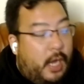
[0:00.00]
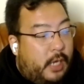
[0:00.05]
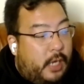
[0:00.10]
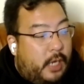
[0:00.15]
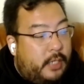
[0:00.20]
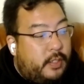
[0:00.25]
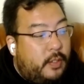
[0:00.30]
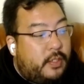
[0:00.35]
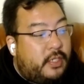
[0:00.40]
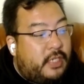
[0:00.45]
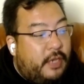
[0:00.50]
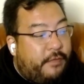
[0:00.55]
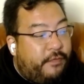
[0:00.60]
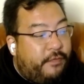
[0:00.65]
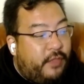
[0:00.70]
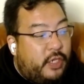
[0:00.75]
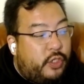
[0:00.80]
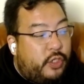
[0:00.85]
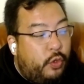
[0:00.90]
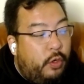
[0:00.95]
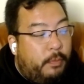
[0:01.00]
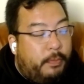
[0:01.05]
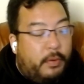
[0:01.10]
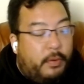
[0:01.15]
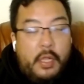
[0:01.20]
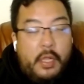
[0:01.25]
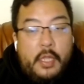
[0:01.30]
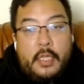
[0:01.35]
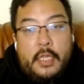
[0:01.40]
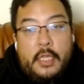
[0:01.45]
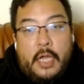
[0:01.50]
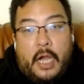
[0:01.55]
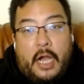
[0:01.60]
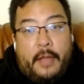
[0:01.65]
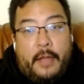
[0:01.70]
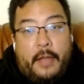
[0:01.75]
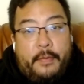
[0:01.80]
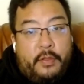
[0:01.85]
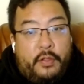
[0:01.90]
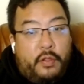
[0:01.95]
So it's definitely doable.
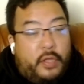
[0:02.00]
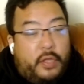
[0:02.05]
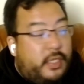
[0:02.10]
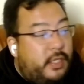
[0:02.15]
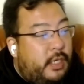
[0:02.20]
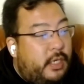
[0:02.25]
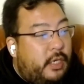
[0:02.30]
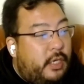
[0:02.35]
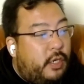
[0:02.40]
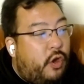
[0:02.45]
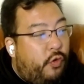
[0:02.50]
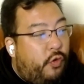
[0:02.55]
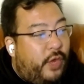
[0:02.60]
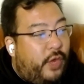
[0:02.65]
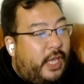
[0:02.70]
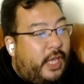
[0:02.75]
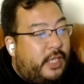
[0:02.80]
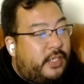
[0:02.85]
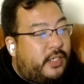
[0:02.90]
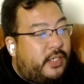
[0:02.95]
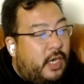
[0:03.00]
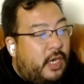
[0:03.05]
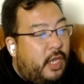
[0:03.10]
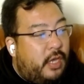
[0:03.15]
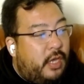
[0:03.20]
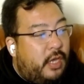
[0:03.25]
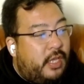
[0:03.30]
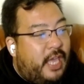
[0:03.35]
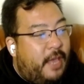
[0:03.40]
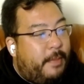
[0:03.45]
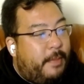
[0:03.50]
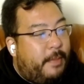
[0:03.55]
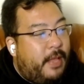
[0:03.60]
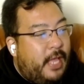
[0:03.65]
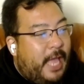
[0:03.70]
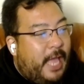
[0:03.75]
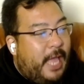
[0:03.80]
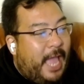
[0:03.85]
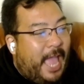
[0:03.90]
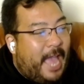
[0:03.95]
You look at the Korean, Sunghyun Kim,
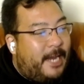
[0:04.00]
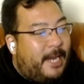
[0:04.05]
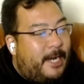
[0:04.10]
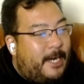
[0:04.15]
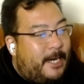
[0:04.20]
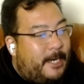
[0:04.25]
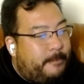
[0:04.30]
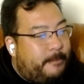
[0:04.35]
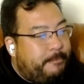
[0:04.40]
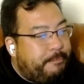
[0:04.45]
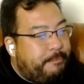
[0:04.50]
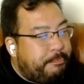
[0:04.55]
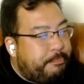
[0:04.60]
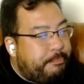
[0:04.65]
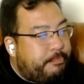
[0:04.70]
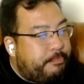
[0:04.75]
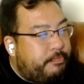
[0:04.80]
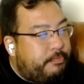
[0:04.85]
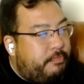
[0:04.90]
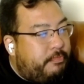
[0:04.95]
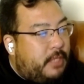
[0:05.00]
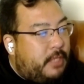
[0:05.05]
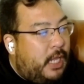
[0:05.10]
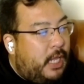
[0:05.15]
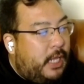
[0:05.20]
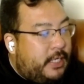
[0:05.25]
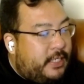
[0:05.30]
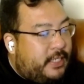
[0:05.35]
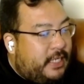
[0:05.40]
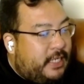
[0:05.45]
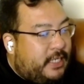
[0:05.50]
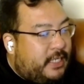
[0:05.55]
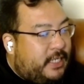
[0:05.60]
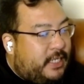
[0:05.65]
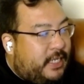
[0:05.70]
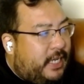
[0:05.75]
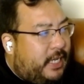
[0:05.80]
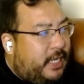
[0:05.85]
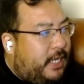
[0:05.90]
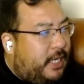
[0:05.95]
at
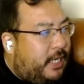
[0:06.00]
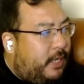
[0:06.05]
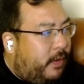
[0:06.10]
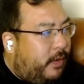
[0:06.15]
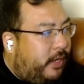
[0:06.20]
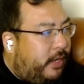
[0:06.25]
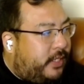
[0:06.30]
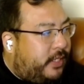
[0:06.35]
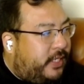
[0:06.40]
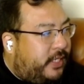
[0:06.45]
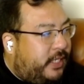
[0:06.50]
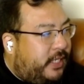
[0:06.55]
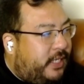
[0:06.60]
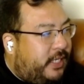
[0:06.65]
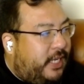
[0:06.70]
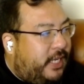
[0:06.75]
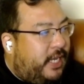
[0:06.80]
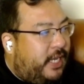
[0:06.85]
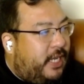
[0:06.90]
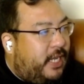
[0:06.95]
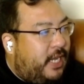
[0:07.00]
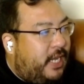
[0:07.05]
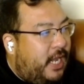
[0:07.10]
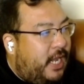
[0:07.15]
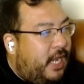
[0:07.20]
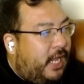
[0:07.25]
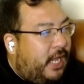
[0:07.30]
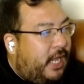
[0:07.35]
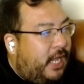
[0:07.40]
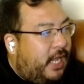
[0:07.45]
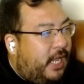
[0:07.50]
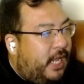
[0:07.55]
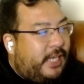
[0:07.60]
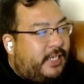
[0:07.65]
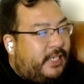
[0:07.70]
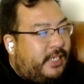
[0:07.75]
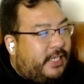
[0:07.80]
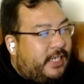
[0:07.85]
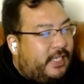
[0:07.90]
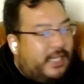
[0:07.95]

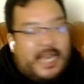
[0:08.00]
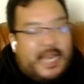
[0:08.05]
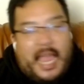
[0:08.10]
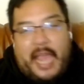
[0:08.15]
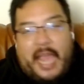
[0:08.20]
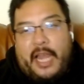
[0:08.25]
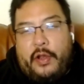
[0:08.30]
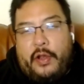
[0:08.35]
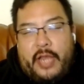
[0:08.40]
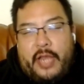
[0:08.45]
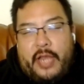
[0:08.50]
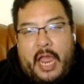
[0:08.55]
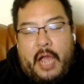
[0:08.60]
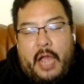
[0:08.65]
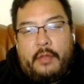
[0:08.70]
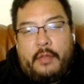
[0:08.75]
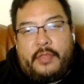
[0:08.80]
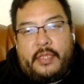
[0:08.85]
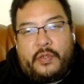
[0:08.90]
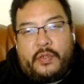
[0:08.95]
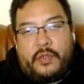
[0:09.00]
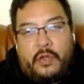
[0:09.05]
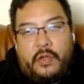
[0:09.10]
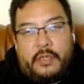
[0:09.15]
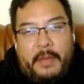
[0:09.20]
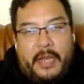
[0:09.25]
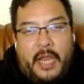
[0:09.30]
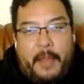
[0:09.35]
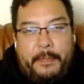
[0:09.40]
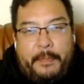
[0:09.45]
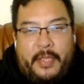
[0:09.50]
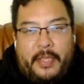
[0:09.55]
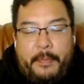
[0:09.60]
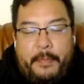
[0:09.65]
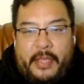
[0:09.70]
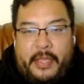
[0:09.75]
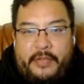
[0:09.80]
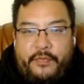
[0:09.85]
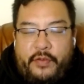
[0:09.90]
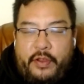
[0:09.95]
6,900 now. This course might not be the
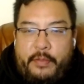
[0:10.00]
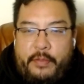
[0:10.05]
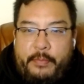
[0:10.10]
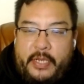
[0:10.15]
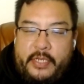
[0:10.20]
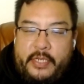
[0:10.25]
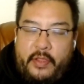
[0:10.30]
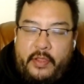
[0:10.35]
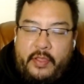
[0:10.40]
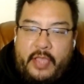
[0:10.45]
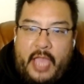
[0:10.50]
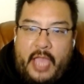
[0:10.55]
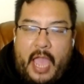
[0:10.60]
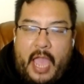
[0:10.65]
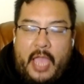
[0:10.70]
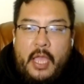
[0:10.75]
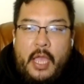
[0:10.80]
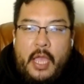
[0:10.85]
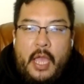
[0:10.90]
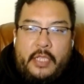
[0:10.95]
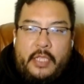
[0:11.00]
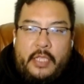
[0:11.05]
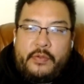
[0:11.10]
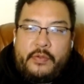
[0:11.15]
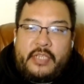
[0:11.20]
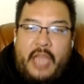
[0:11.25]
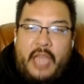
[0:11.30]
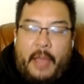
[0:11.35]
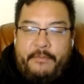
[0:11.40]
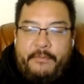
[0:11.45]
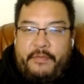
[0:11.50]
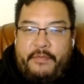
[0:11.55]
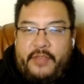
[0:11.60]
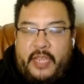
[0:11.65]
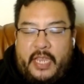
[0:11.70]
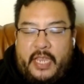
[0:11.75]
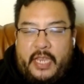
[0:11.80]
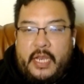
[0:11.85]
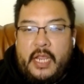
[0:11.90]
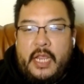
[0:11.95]
best for him, but he's another guy. I think he was top
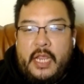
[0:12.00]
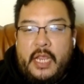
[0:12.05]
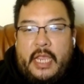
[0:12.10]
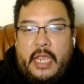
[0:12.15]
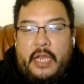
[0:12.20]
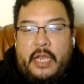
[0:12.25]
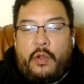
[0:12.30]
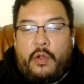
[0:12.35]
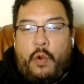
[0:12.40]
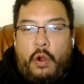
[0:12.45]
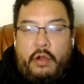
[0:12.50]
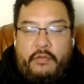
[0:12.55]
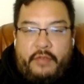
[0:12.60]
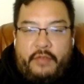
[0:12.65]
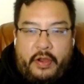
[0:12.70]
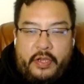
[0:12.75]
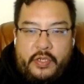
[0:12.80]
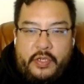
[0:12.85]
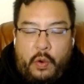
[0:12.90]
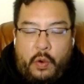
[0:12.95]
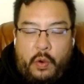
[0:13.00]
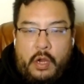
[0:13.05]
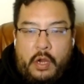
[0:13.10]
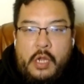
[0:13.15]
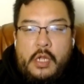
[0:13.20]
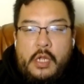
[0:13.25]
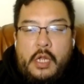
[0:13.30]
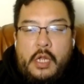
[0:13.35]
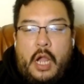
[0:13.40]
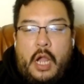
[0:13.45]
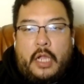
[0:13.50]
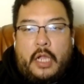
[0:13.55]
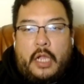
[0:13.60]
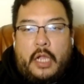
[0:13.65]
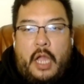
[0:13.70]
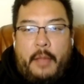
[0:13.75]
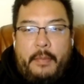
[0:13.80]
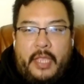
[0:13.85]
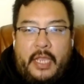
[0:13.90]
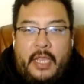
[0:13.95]
15 in the Corn Ferry Tour
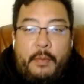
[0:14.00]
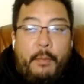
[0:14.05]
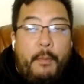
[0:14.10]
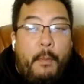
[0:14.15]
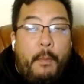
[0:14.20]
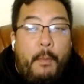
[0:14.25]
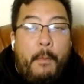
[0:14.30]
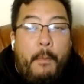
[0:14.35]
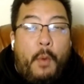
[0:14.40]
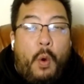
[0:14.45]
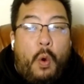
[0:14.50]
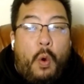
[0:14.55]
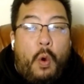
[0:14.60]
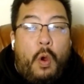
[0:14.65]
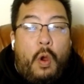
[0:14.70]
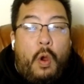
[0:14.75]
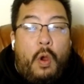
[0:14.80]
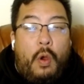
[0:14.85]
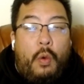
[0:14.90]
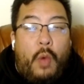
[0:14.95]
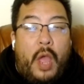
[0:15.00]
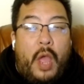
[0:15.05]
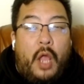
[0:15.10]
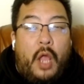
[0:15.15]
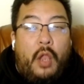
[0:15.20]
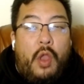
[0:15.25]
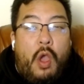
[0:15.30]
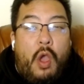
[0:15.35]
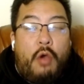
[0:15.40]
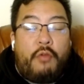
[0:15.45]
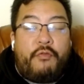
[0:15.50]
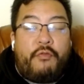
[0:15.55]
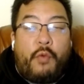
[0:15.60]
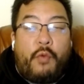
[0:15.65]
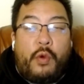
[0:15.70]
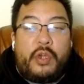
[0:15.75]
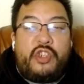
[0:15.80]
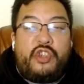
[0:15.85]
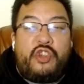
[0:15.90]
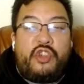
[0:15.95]
coming in. More well-known
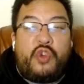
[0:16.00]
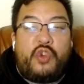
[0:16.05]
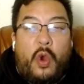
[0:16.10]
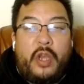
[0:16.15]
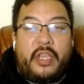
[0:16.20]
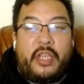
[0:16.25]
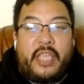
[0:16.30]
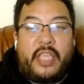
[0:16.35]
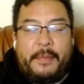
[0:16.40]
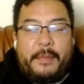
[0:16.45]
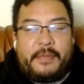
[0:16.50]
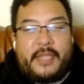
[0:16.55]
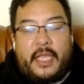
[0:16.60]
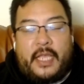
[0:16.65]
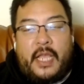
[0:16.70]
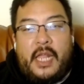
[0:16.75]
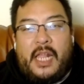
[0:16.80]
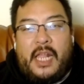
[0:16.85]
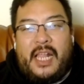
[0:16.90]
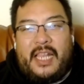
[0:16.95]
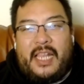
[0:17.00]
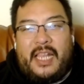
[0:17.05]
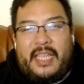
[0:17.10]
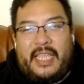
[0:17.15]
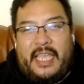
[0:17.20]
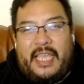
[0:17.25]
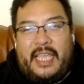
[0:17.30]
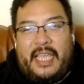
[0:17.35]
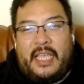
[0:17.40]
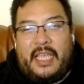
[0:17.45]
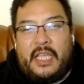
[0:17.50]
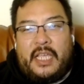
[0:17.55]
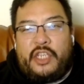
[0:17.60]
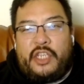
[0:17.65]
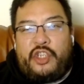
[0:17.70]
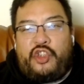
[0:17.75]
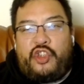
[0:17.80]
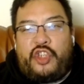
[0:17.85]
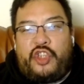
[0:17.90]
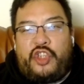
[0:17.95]
for his short game. He's like the
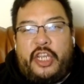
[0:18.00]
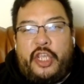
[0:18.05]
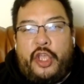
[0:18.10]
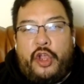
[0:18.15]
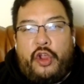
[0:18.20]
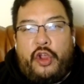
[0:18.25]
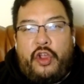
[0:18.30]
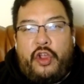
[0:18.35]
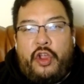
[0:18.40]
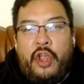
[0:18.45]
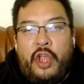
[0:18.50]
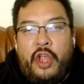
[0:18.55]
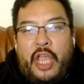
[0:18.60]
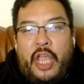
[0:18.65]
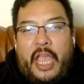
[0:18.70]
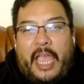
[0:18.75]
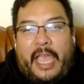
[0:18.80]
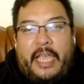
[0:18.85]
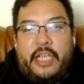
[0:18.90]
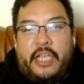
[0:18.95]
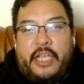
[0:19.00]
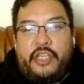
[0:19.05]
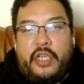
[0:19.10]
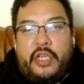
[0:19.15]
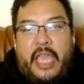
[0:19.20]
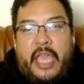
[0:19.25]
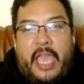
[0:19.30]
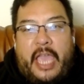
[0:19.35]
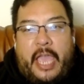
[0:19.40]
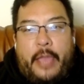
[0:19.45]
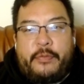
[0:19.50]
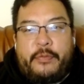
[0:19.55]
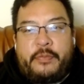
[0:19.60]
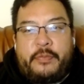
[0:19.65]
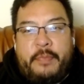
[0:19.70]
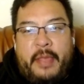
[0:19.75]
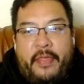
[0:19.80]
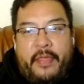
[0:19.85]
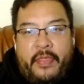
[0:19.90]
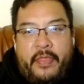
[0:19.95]
shittier Asian Cam
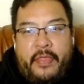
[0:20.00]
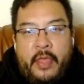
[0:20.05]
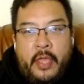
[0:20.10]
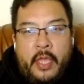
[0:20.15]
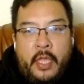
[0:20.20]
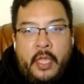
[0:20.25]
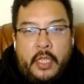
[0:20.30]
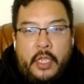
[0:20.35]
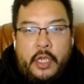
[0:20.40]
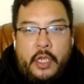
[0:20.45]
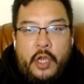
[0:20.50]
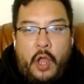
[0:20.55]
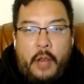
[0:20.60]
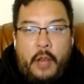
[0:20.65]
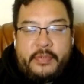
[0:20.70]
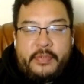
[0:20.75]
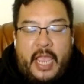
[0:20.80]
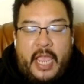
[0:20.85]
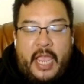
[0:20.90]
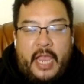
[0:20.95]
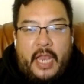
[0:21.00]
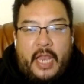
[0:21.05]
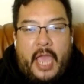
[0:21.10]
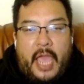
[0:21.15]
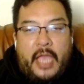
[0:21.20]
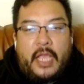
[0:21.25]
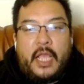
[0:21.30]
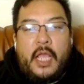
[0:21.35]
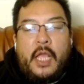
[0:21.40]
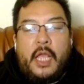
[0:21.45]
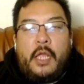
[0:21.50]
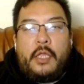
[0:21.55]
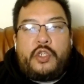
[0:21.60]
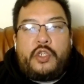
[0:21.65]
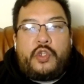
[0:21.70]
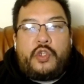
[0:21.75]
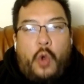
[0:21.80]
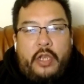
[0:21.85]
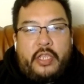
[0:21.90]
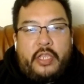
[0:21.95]
Smith. You know what I'm saying? Like
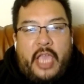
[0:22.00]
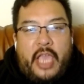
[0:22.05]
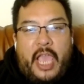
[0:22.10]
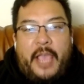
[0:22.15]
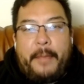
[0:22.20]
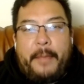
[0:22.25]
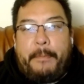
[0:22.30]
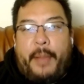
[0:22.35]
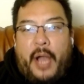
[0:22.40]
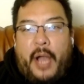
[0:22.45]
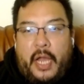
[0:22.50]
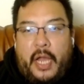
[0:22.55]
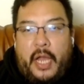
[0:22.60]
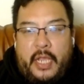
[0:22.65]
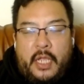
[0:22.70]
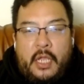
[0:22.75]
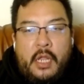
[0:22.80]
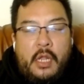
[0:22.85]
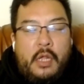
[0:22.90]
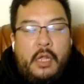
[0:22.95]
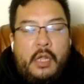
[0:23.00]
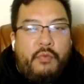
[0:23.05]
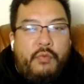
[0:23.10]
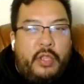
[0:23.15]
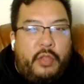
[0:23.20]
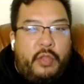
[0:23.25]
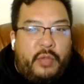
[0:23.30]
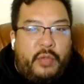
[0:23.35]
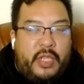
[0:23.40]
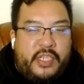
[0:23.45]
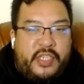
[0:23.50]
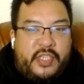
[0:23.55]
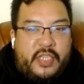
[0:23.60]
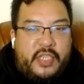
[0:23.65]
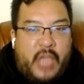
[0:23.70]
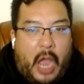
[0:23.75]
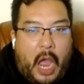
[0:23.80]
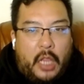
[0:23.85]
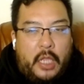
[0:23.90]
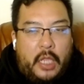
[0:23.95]
short game, putting, really, really
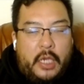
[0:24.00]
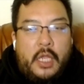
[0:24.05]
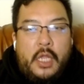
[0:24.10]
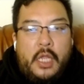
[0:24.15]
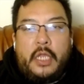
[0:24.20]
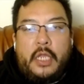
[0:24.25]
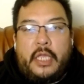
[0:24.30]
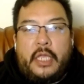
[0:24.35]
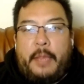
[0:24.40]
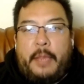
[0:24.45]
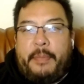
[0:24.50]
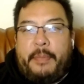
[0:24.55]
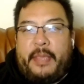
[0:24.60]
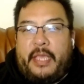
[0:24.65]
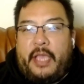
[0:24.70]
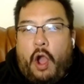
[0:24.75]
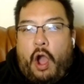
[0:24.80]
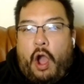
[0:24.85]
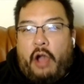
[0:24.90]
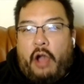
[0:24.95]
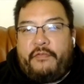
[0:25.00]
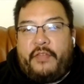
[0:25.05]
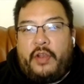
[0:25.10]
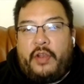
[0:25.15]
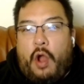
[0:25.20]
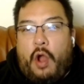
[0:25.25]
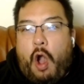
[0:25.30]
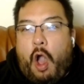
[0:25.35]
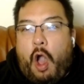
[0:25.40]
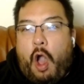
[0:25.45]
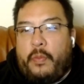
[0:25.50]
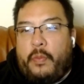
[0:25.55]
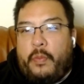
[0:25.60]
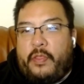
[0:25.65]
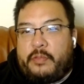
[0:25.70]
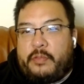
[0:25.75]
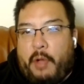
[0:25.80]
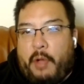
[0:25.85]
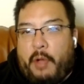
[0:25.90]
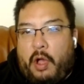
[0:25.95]
solid. Can be off and on with
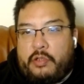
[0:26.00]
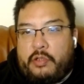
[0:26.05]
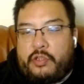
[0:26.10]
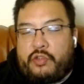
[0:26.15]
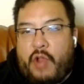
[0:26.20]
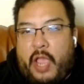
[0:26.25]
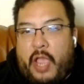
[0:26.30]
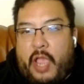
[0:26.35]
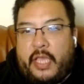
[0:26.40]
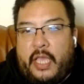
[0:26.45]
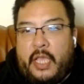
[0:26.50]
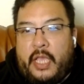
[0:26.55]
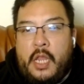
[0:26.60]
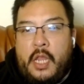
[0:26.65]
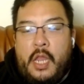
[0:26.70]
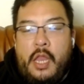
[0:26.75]
his ball striking,